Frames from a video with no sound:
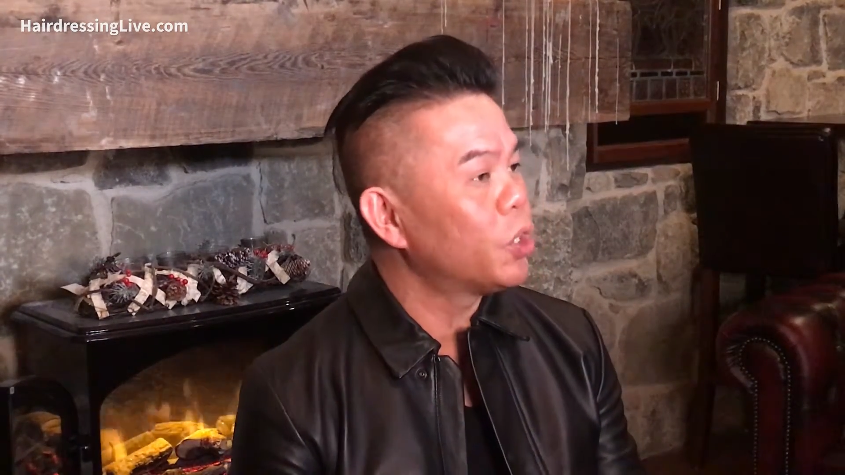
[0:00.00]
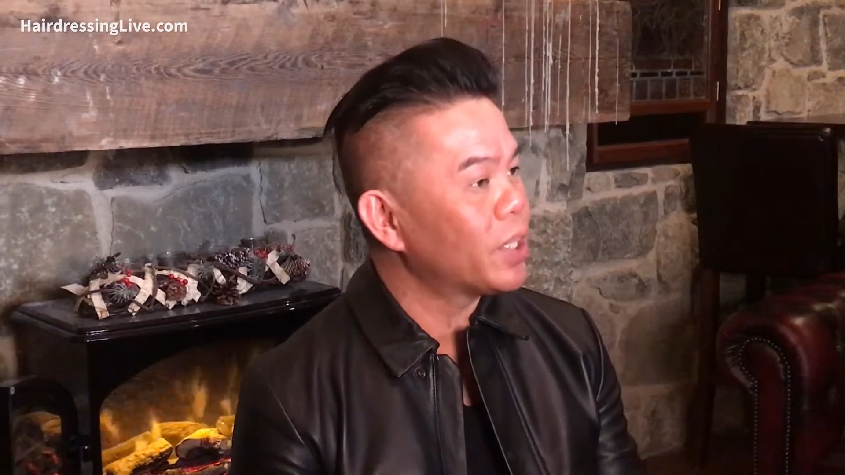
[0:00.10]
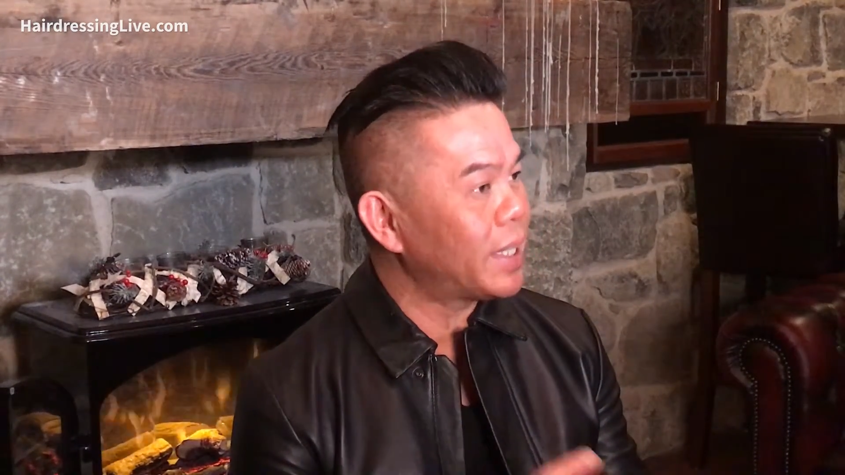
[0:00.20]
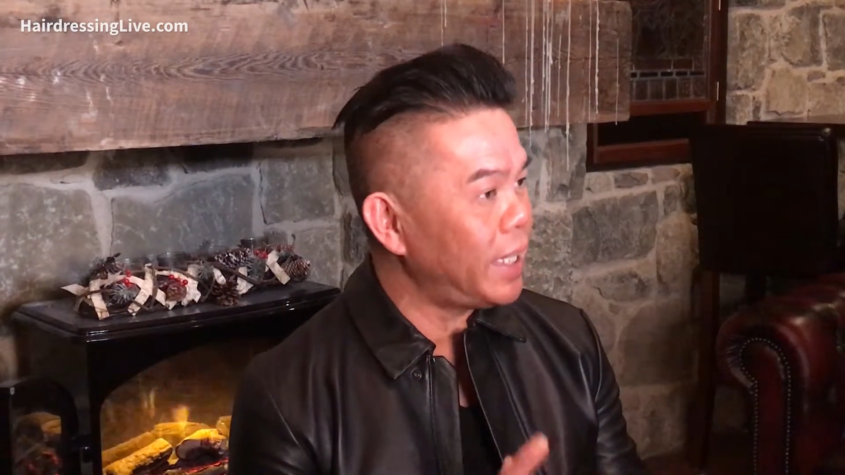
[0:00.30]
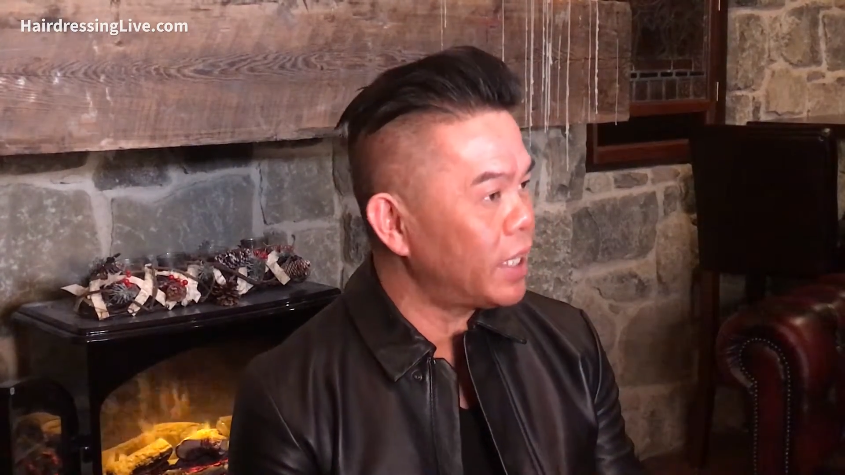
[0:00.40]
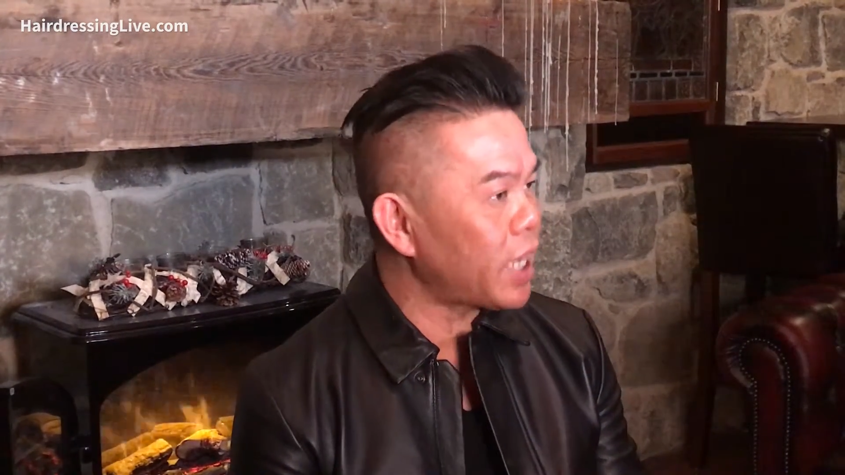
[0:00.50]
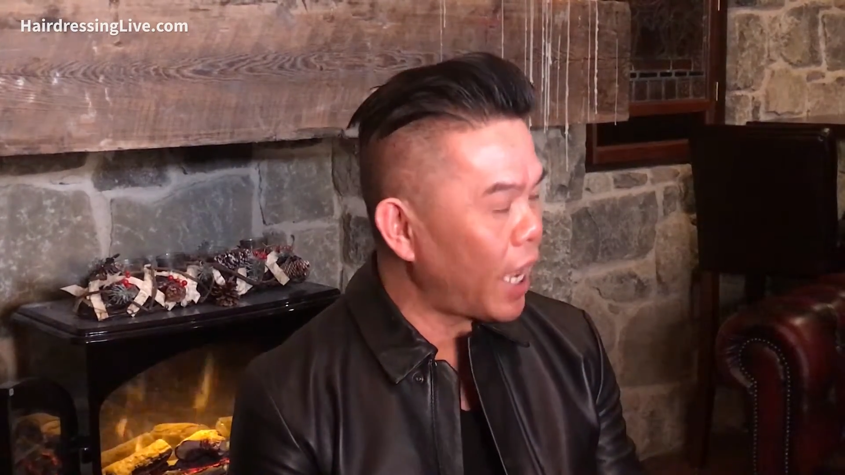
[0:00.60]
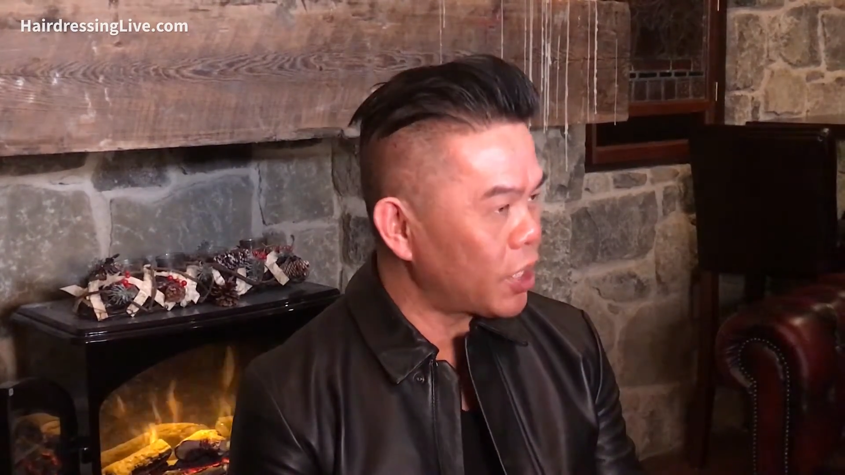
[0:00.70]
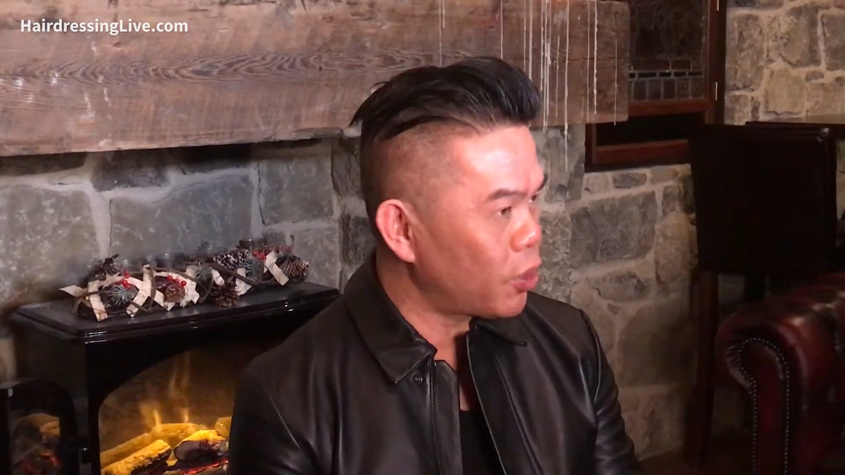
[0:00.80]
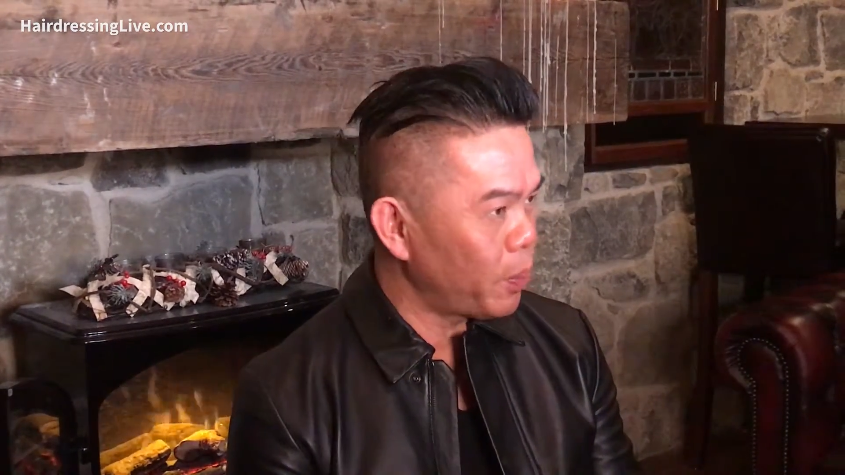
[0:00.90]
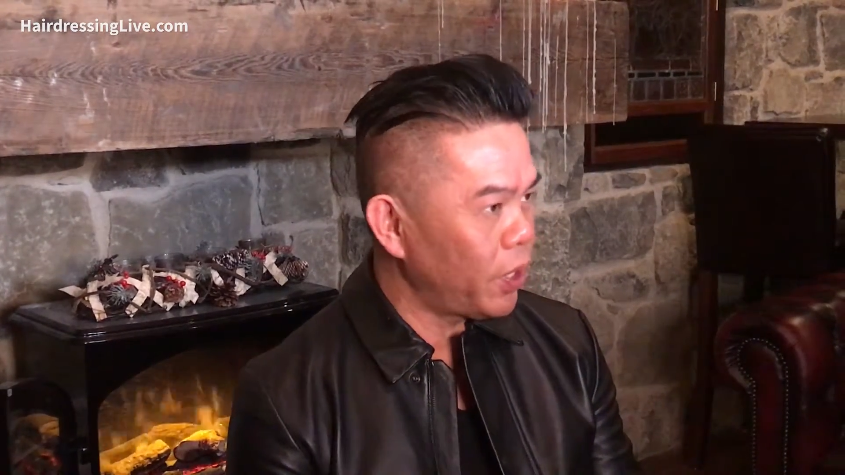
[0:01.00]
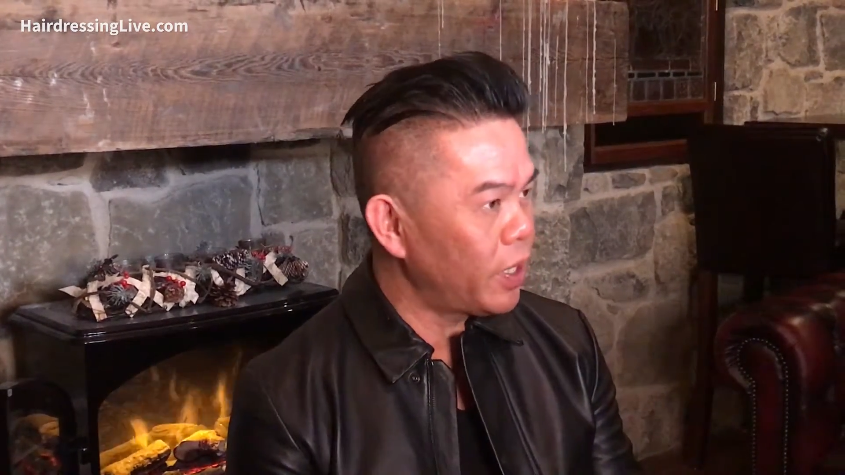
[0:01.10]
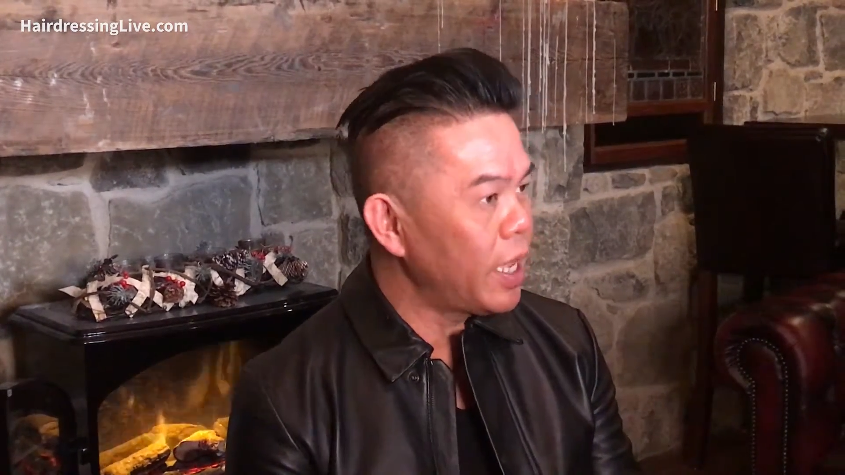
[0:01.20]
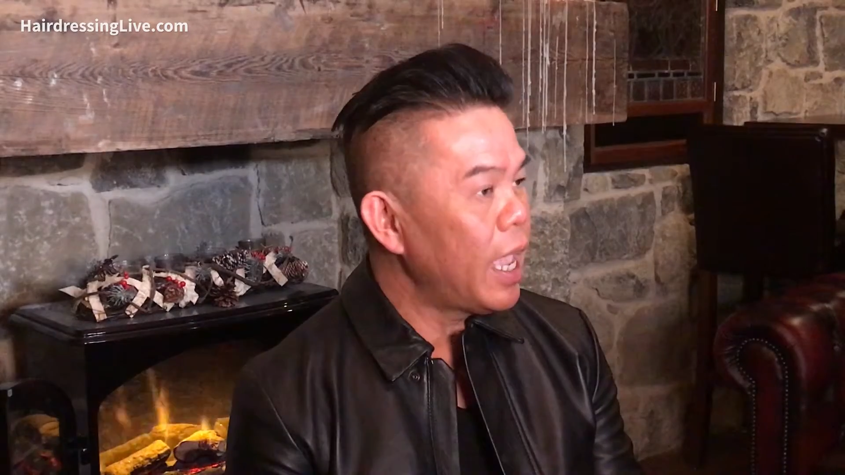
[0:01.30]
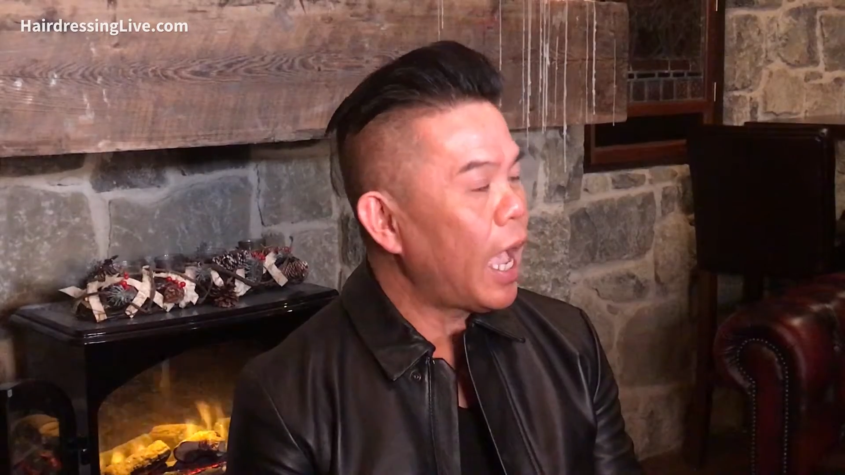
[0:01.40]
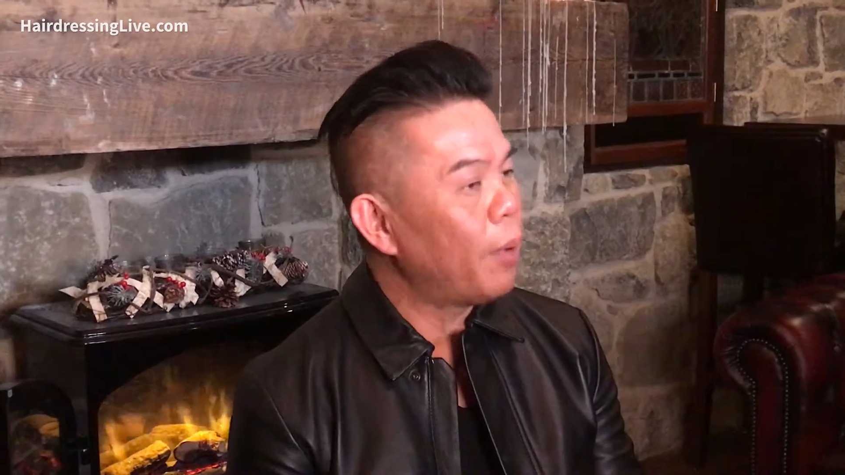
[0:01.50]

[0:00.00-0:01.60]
which is detachable.